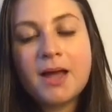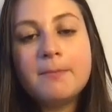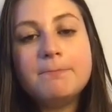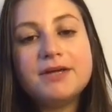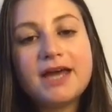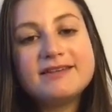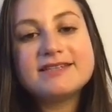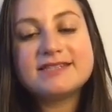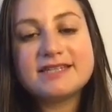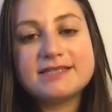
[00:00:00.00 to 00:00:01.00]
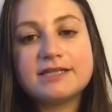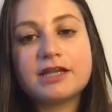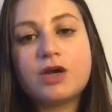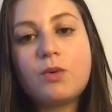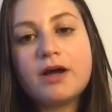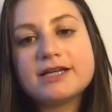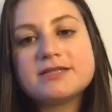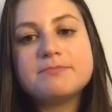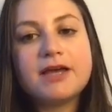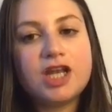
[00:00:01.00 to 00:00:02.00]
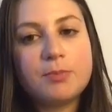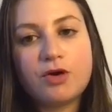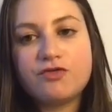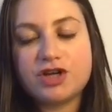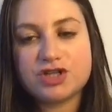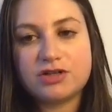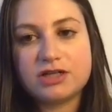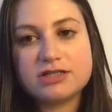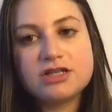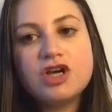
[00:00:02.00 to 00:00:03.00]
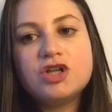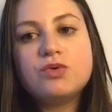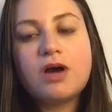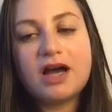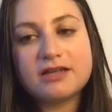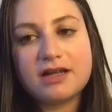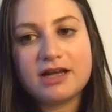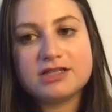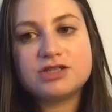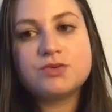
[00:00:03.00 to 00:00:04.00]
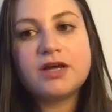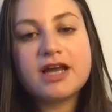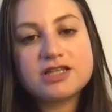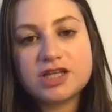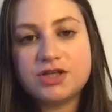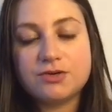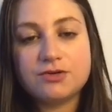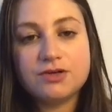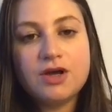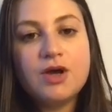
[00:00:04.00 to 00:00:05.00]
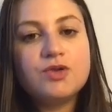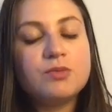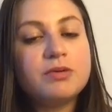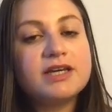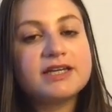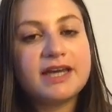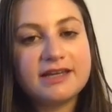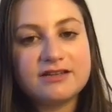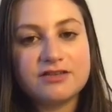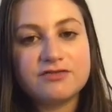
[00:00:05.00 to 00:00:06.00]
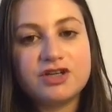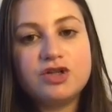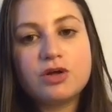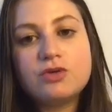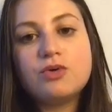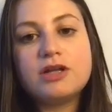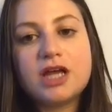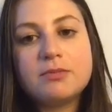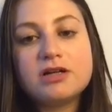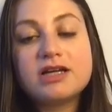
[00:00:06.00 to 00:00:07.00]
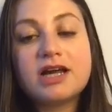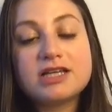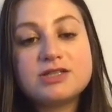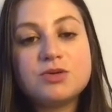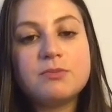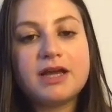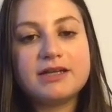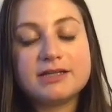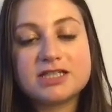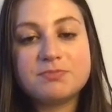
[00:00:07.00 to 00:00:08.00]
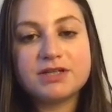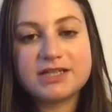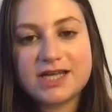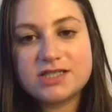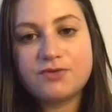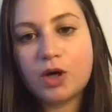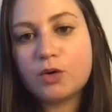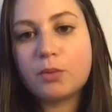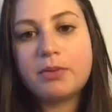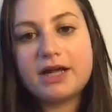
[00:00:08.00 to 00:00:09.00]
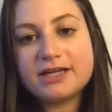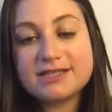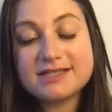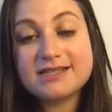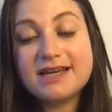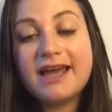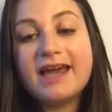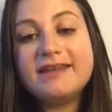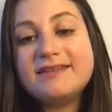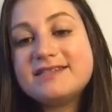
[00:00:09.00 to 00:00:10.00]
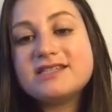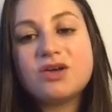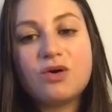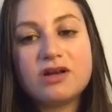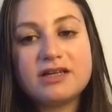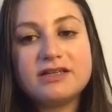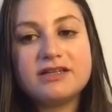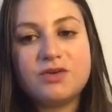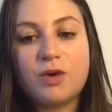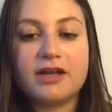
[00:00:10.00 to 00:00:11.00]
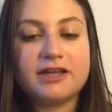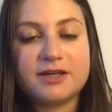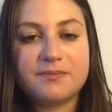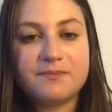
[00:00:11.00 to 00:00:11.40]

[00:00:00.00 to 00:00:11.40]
Behind the scenes, it requires many professionals to analyze, to execute, to be creative in order to enable custom-made experience for our players, and this is only in one game.